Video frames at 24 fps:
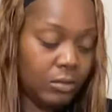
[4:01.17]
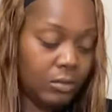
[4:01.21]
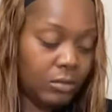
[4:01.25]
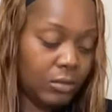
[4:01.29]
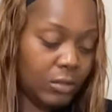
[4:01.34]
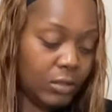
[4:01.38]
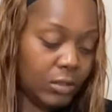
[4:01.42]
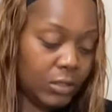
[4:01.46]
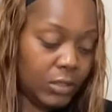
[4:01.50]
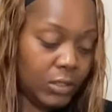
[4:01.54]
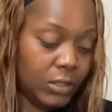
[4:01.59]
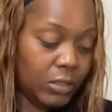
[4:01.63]

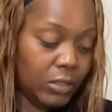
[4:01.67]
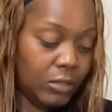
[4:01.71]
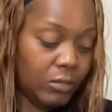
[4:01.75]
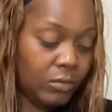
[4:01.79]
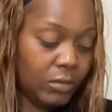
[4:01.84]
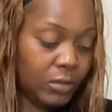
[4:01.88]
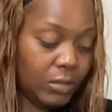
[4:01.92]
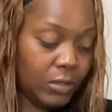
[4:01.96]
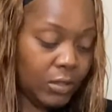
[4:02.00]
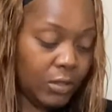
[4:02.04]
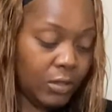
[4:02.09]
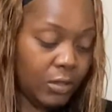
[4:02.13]
Let's see
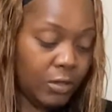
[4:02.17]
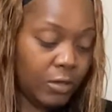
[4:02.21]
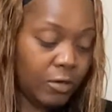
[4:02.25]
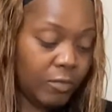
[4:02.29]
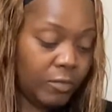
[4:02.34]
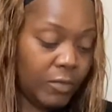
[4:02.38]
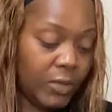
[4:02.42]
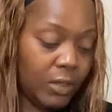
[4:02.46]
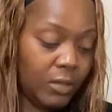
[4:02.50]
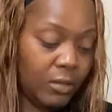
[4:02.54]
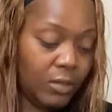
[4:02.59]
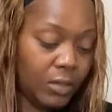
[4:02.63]
what the
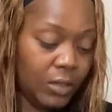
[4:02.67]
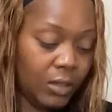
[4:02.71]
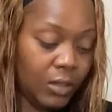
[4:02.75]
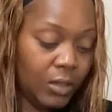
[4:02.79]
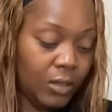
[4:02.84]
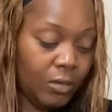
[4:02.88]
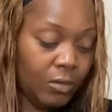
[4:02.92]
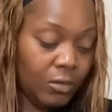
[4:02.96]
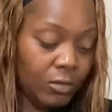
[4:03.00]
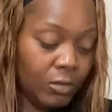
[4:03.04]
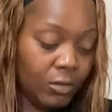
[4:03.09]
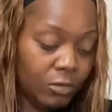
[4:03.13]
Hermit...
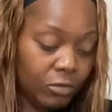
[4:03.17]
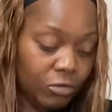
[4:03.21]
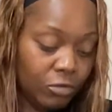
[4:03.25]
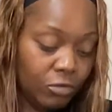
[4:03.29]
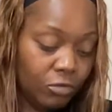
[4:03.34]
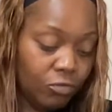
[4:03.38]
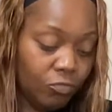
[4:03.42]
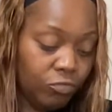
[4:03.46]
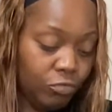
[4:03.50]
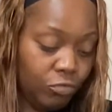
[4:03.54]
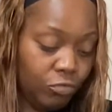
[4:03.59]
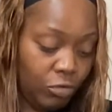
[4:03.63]
Let's see
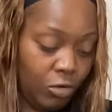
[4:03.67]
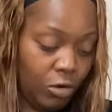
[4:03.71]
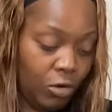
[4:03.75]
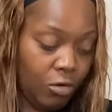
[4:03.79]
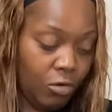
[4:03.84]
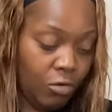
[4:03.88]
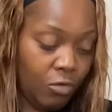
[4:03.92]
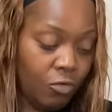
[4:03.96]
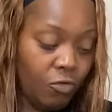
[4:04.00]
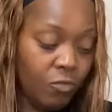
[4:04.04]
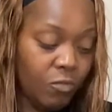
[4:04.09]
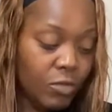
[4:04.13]
what
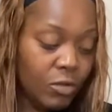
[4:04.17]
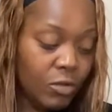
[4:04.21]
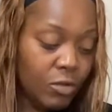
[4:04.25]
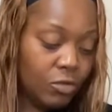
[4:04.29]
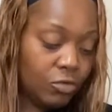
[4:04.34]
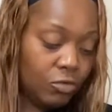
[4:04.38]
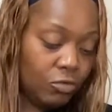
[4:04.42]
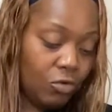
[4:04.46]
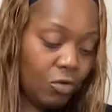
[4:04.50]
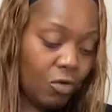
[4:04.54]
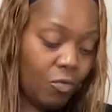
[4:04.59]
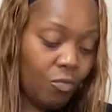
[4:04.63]
the Hermit's
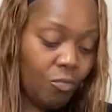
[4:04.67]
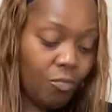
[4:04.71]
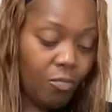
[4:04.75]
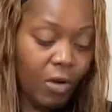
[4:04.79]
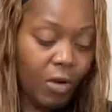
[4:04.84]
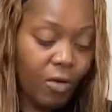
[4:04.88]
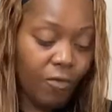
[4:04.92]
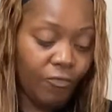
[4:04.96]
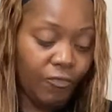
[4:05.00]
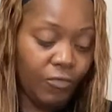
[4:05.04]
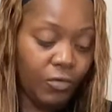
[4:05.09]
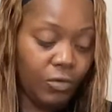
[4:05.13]
talking about.